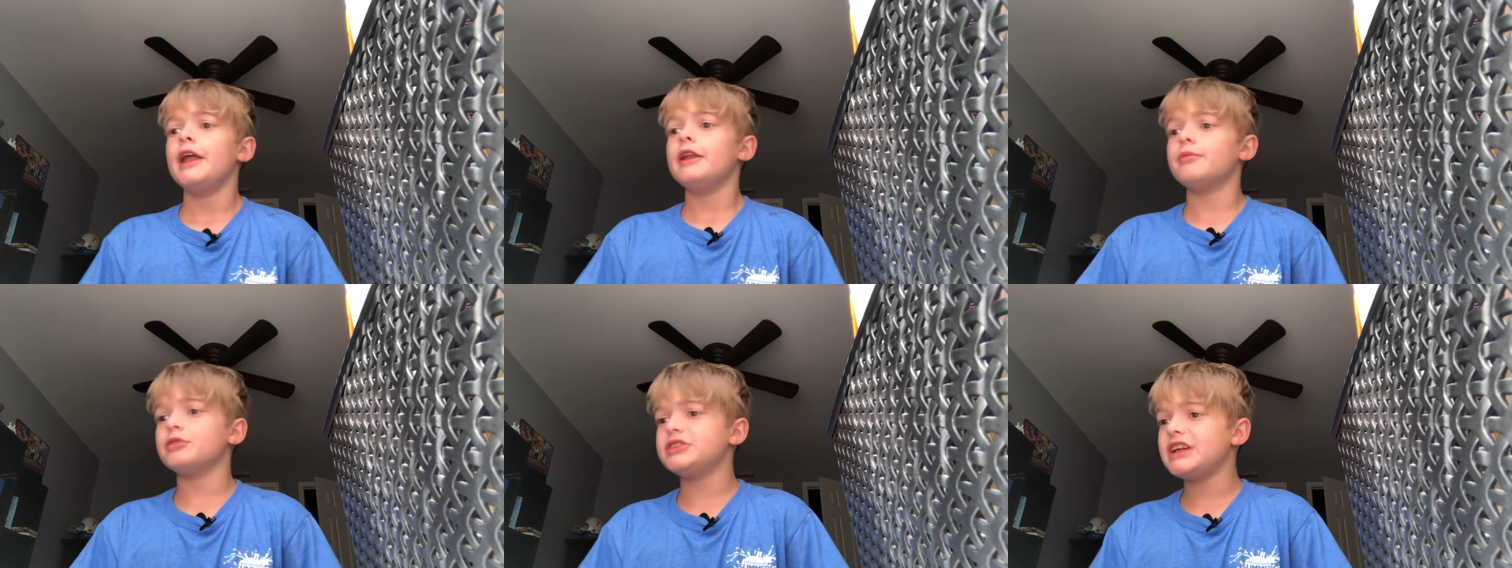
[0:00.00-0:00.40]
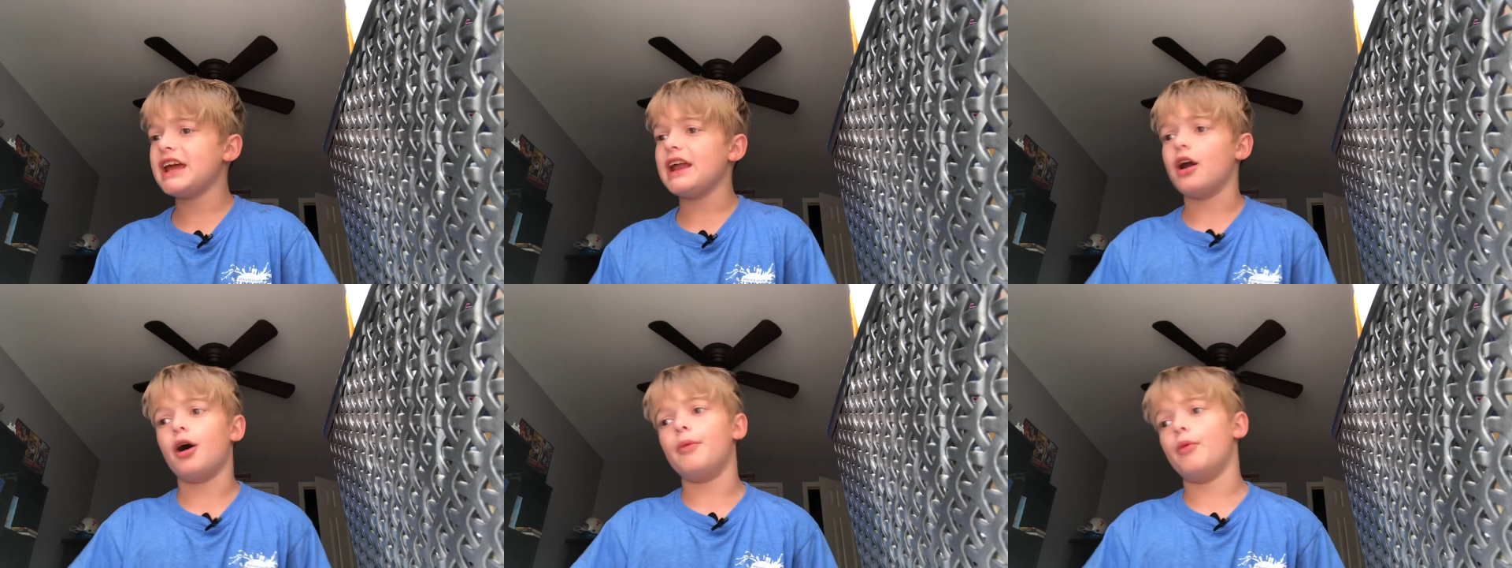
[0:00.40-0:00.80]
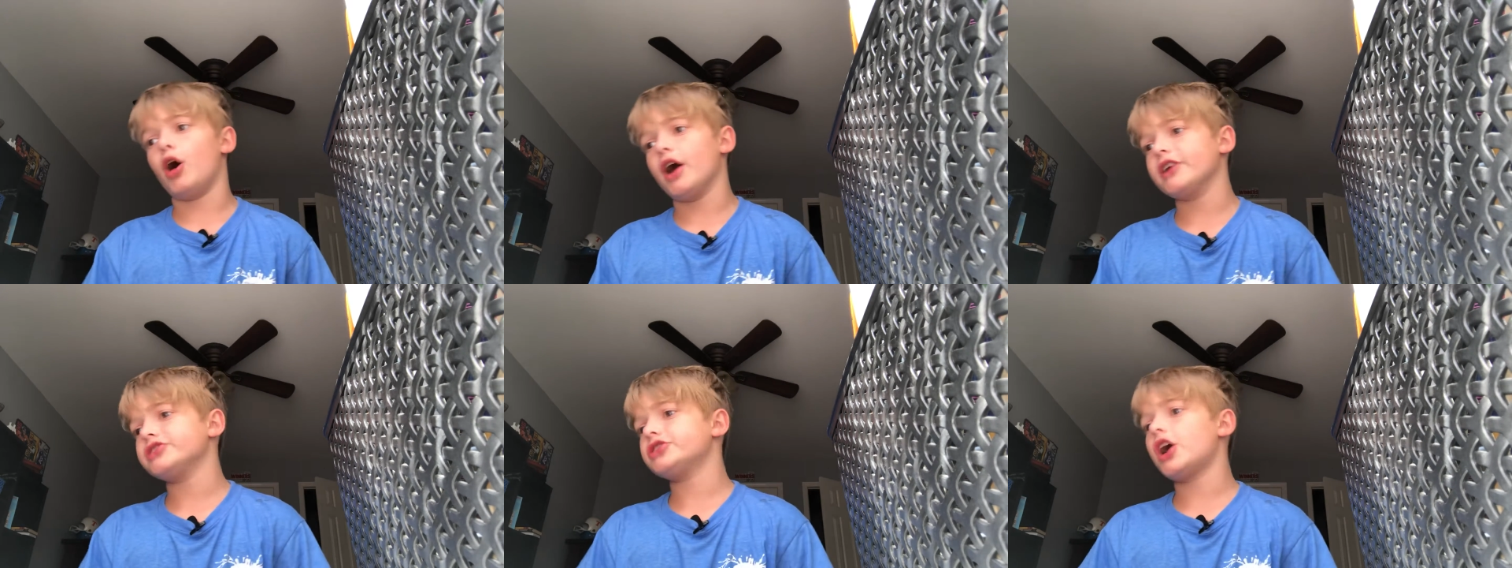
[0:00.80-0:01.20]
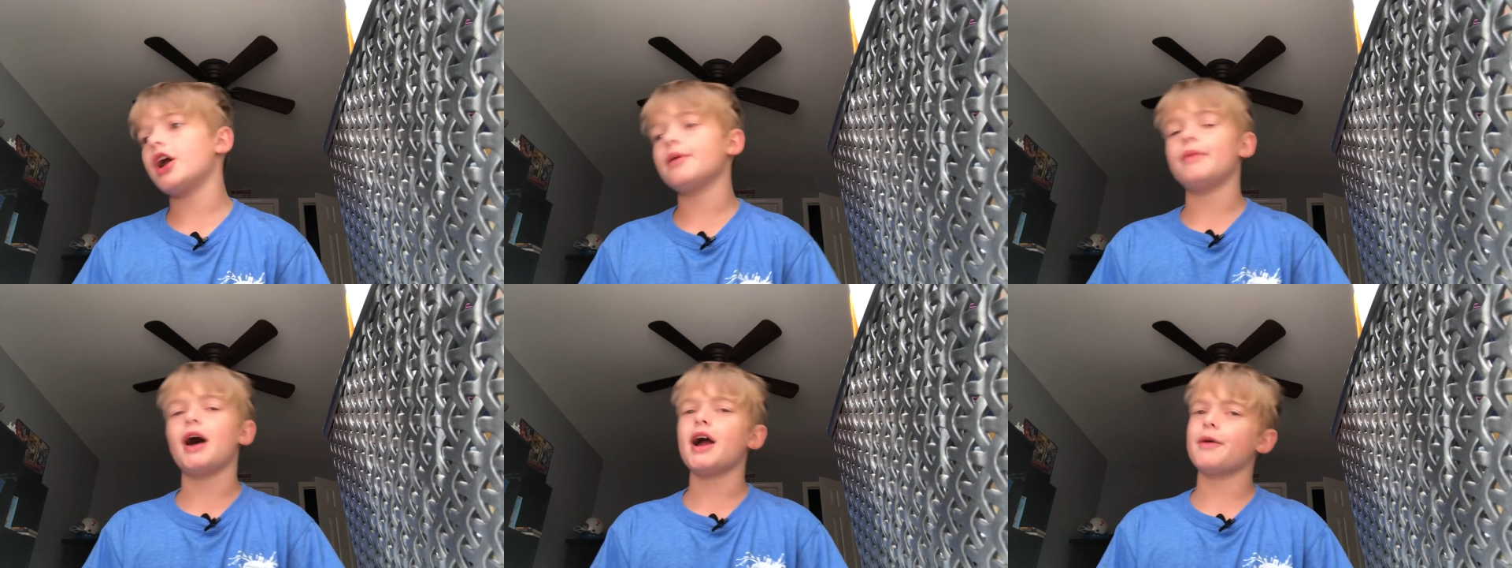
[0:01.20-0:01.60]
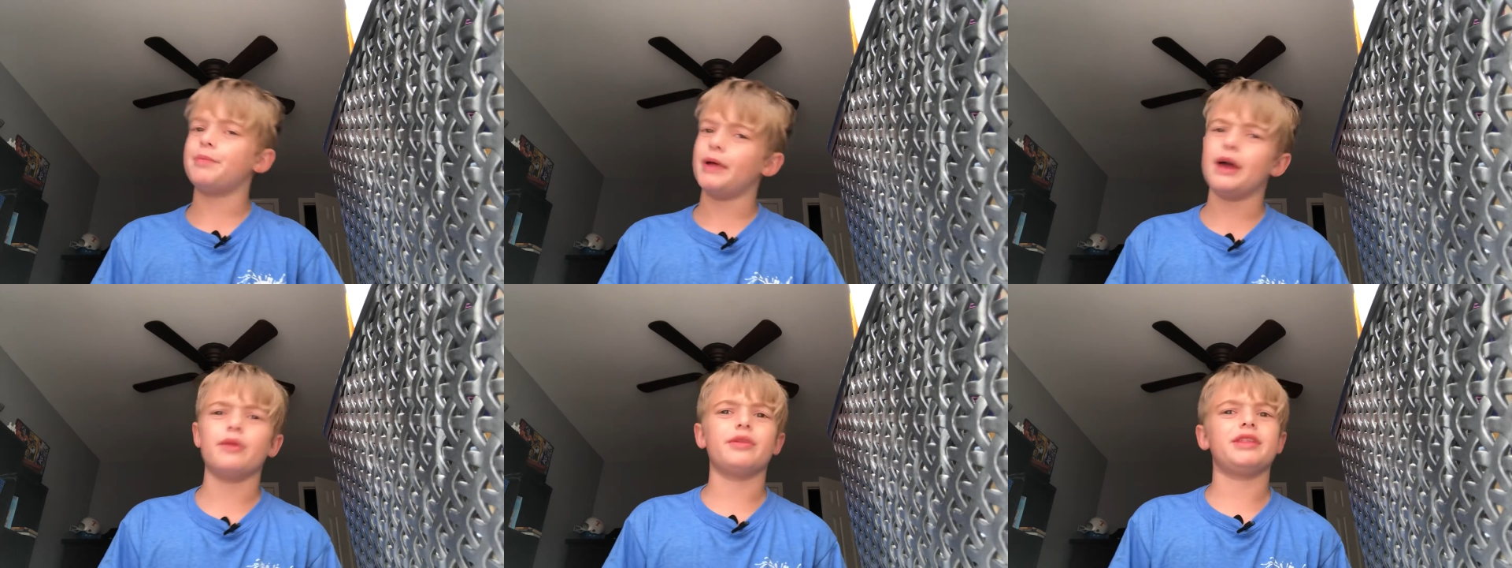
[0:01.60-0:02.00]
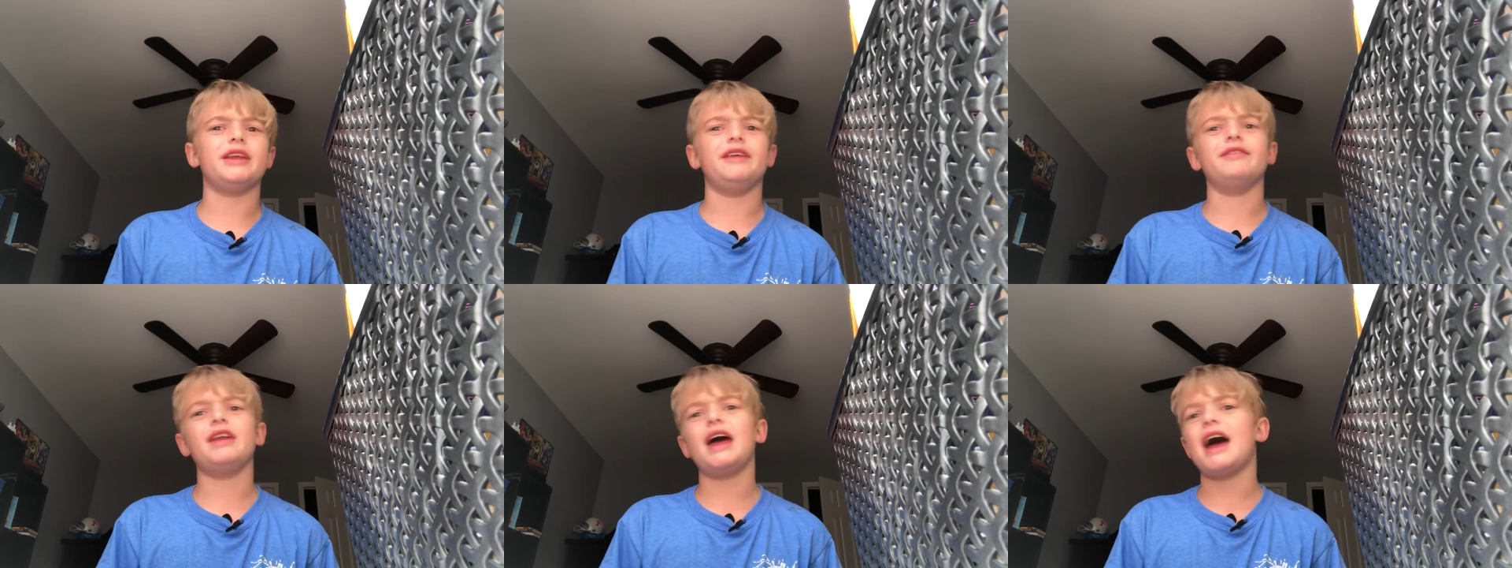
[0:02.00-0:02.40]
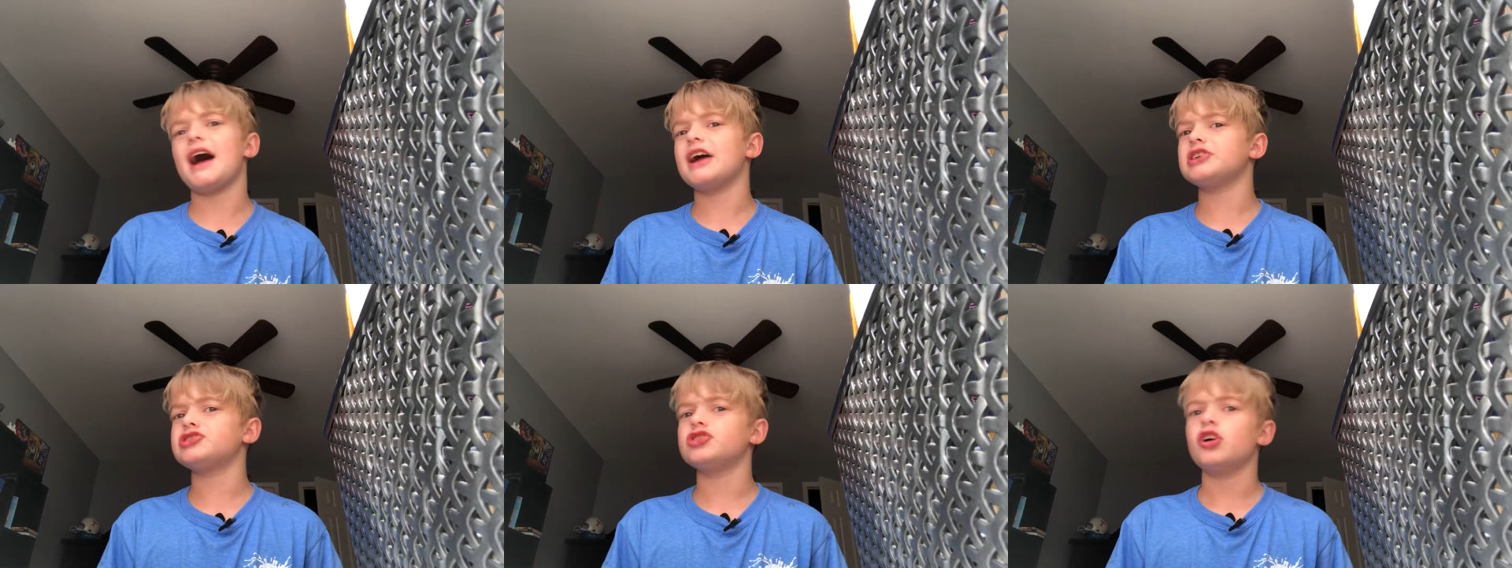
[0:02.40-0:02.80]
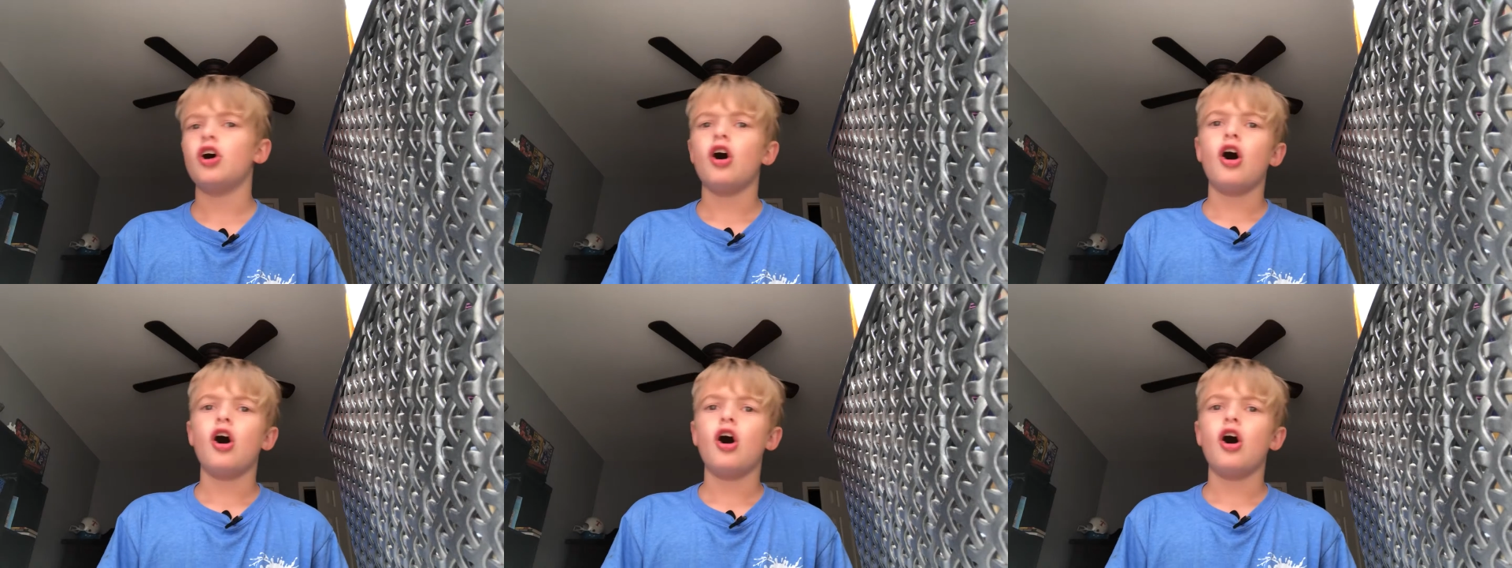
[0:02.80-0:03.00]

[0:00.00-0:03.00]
Number 10, Amar'e Stoudemire played with Steve Nash,